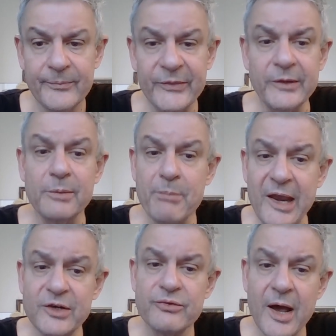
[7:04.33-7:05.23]
that the
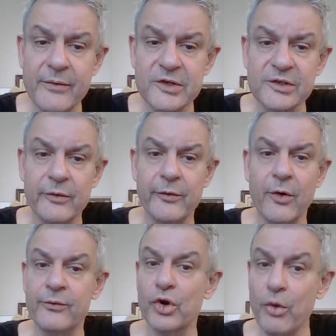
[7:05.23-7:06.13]
main drivers
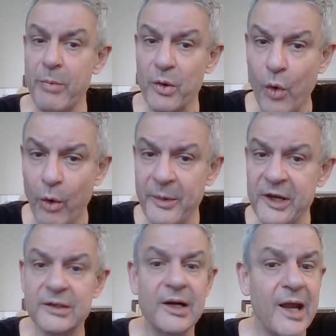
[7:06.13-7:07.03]
of global
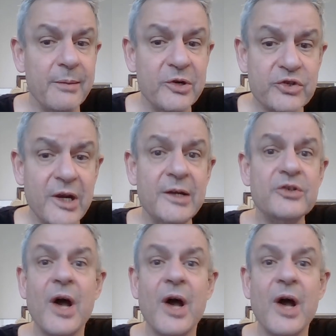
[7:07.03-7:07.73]
warming and climate change